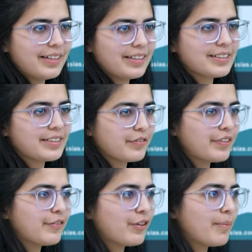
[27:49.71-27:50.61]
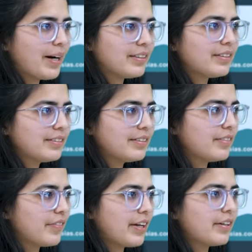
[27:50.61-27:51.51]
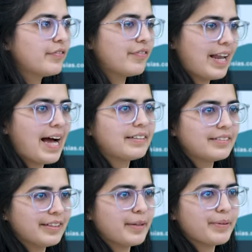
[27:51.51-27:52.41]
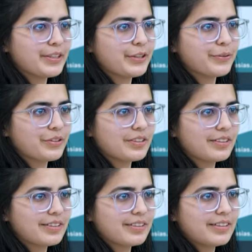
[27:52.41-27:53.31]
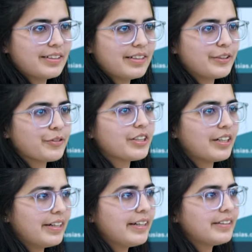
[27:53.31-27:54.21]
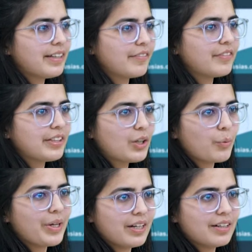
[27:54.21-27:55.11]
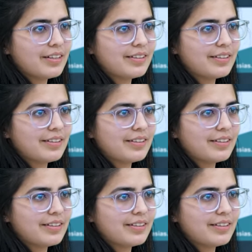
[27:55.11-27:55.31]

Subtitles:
It is different from other where a flat nib is used. It was earlier done with a quill.